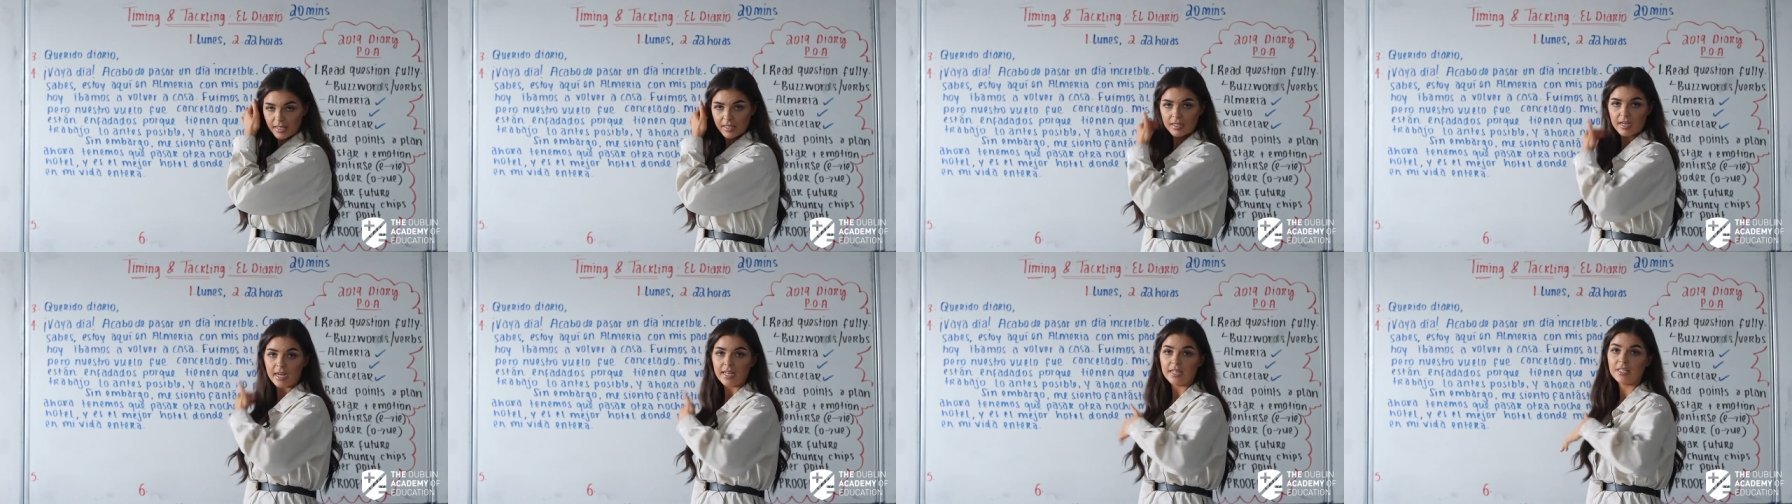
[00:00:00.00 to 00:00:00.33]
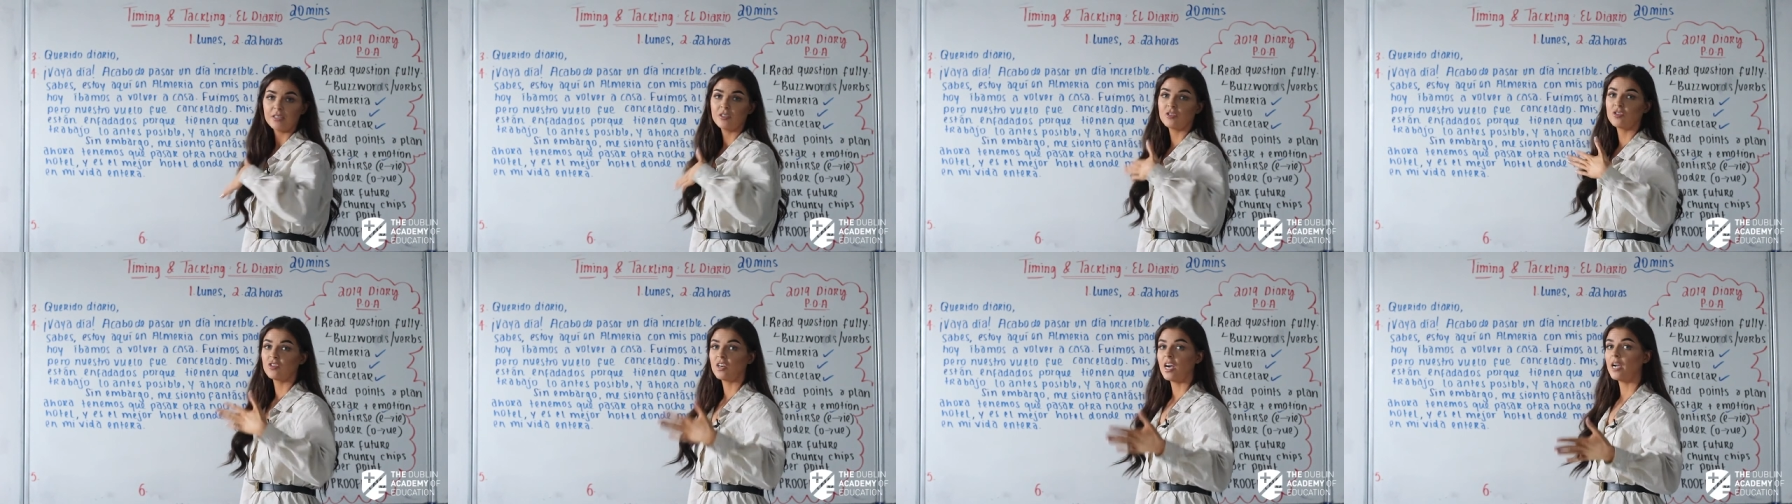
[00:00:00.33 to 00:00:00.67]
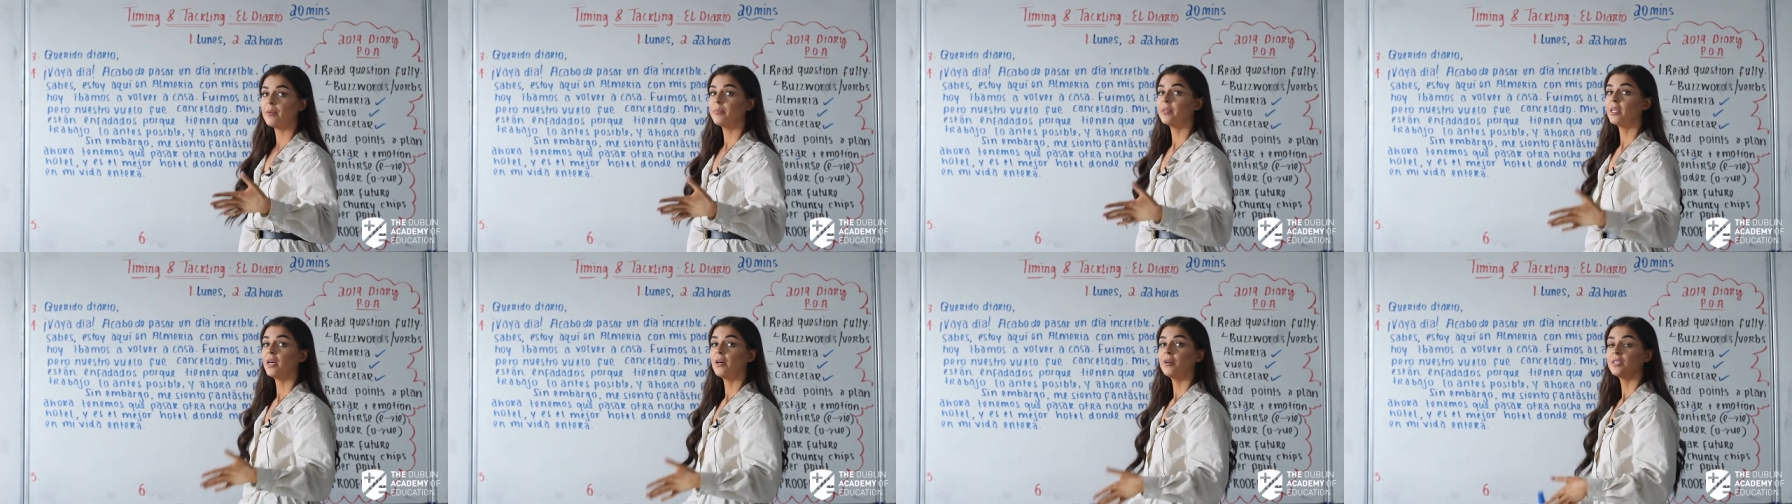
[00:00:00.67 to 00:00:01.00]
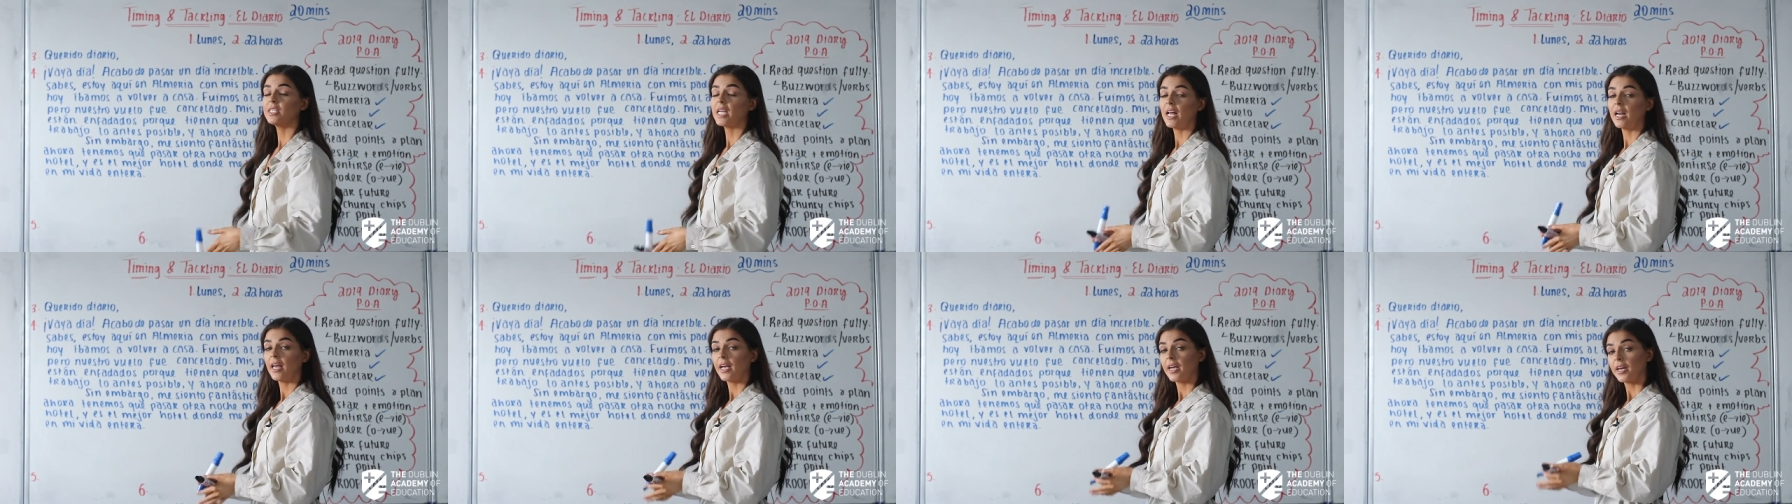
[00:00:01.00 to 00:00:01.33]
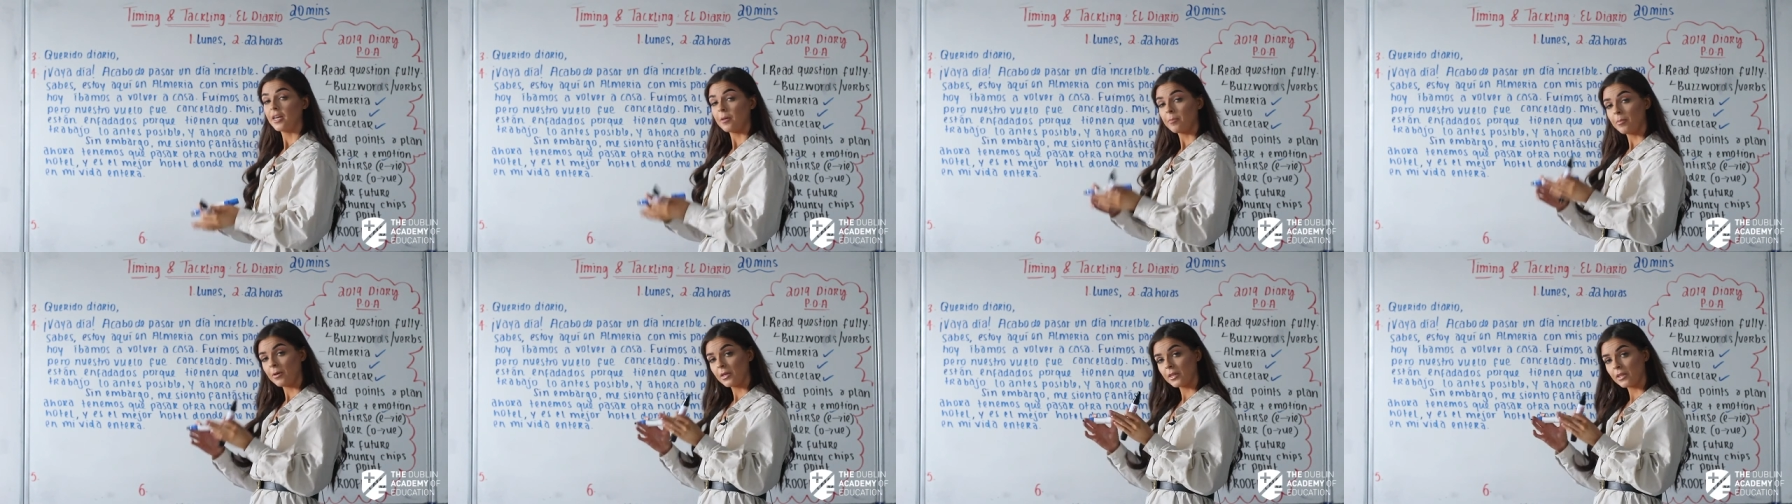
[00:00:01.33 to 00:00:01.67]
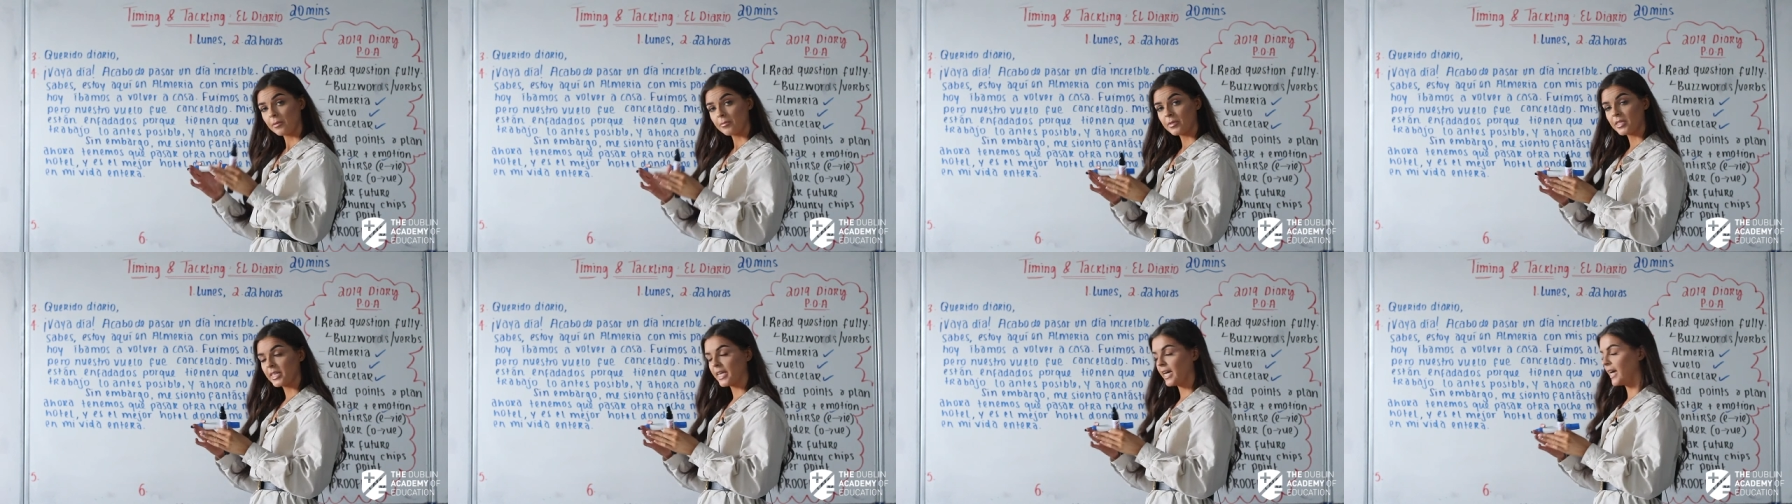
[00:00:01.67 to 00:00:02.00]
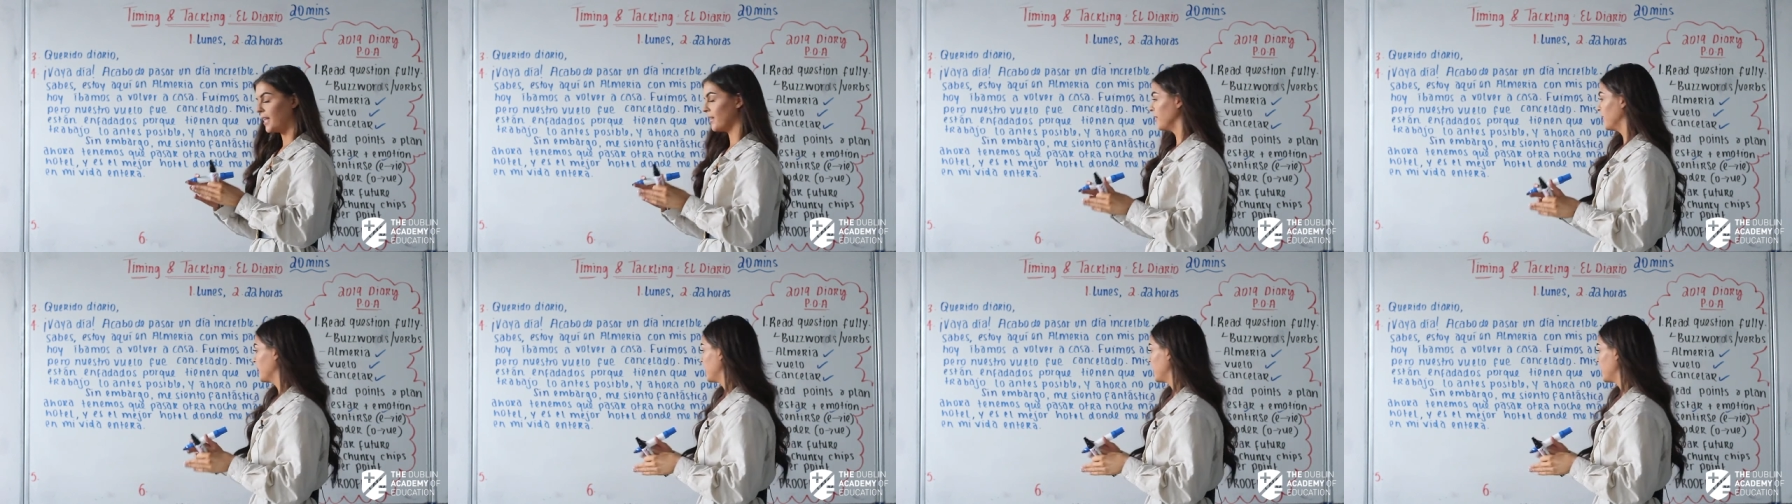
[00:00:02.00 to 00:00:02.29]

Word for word: kind of describing the hotel, I'm going to put them together,